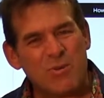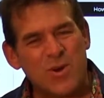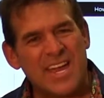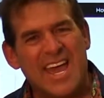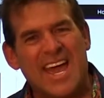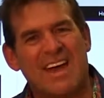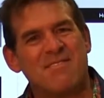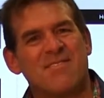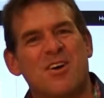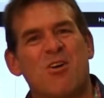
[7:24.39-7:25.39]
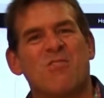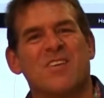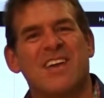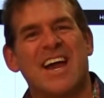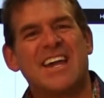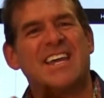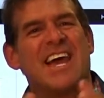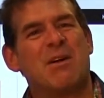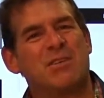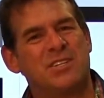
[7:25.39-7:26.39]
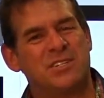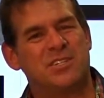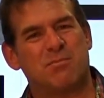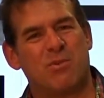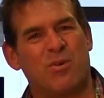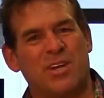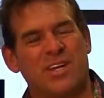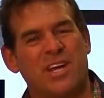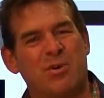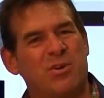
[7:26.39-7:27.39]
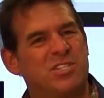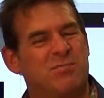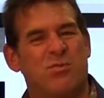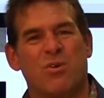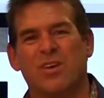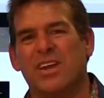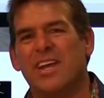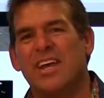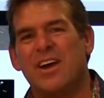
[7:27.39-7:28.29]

We have over nine languages supported here. We support